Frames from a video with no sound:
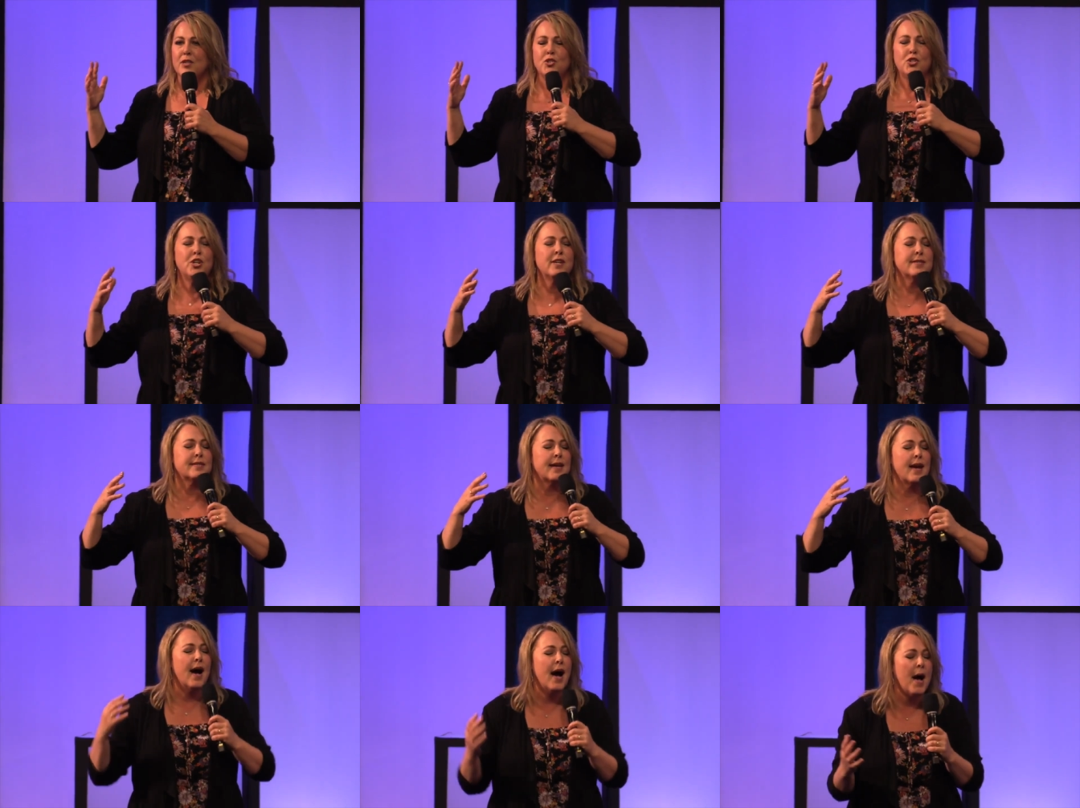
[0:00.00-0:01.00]
Just
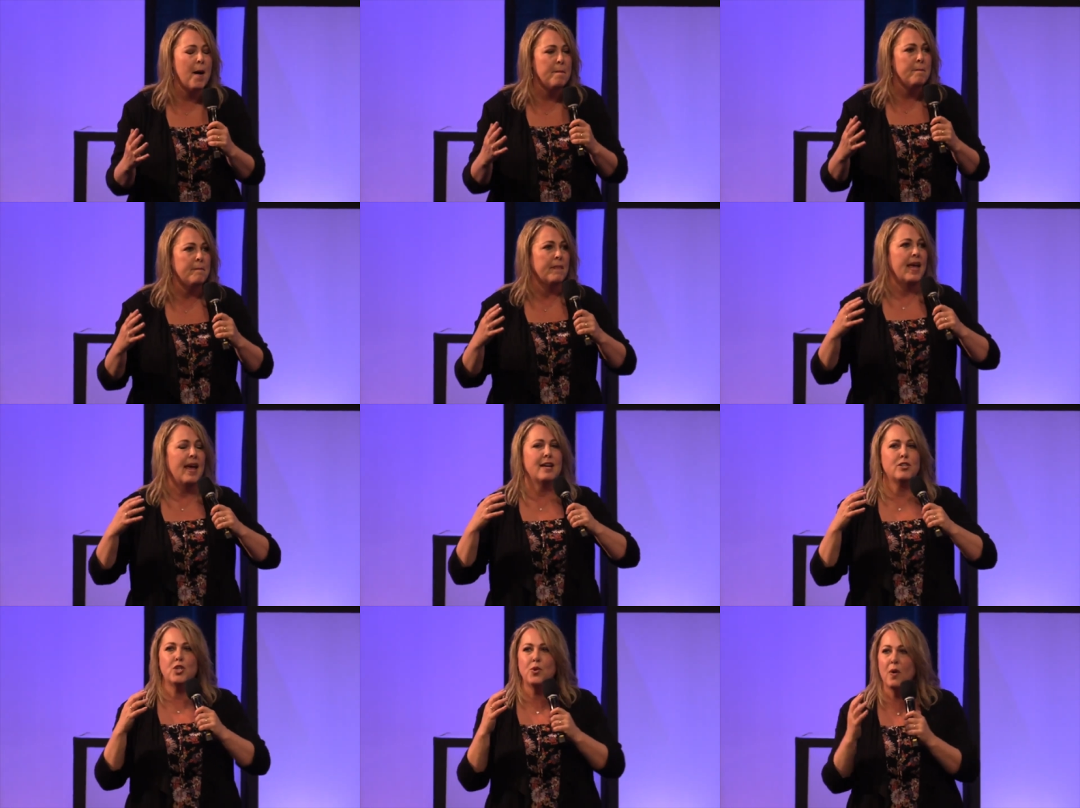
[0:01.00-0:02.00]
come
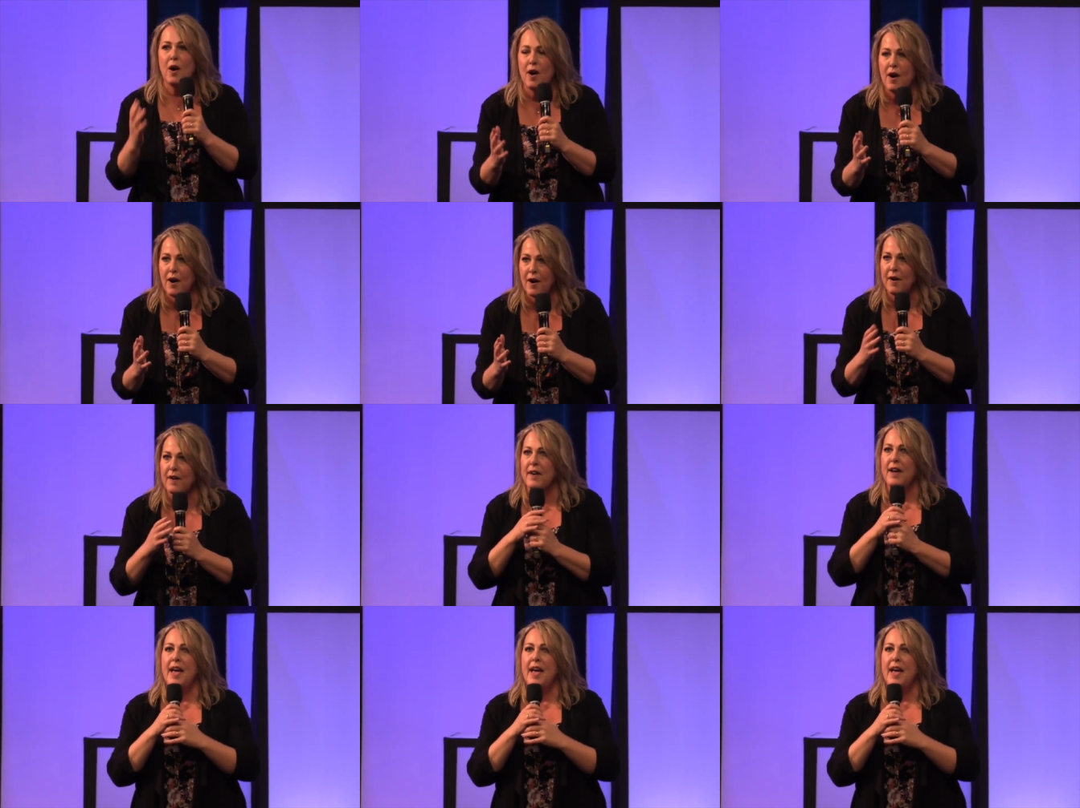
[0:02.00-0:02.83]
as you are